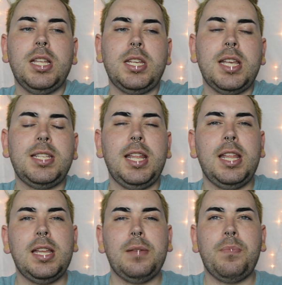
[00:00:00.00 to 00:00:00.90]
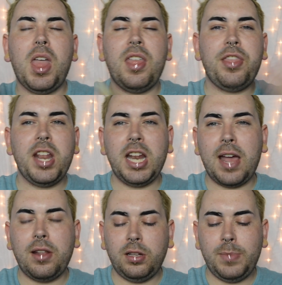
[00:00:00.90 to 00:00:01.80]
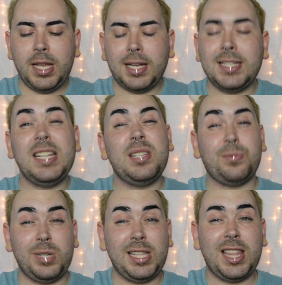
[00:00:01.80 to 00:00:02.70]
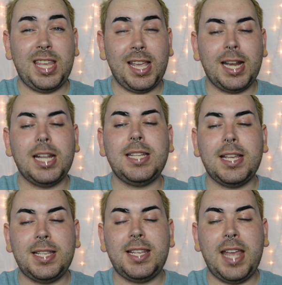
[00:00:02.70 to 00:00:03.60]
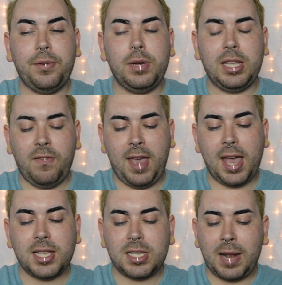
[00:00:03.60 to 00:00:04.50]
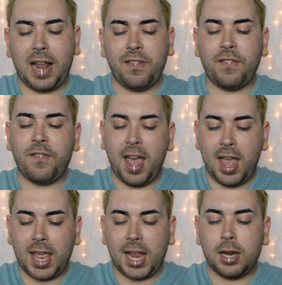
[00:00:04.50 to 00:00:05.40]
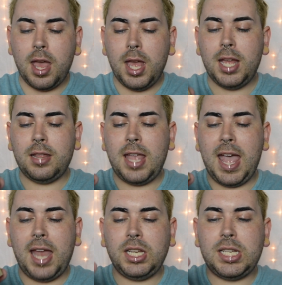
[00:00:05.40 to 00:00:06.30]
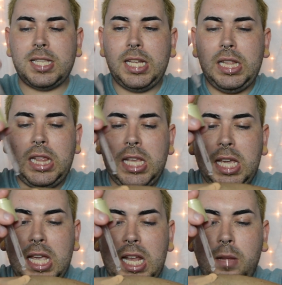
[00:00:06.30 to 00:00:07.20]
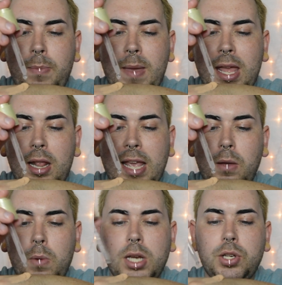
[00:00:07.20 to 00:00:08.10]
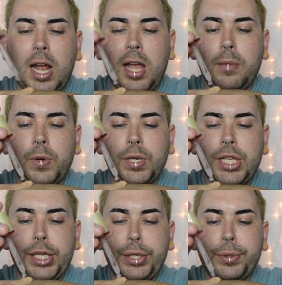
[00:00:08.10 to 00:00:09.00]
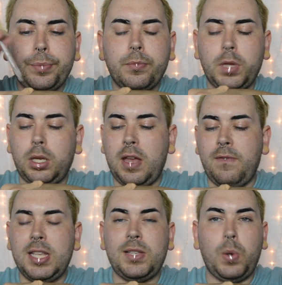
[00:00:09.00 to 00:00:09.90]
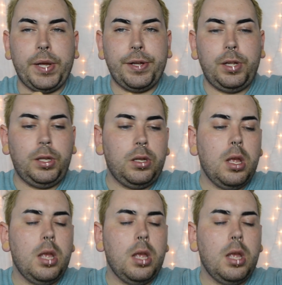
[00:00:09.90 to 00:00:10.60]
just to thin it out a little bit because it is really thick and it does set really fast. But I find that adding just a little bit, like 1 drop or 2 of this oil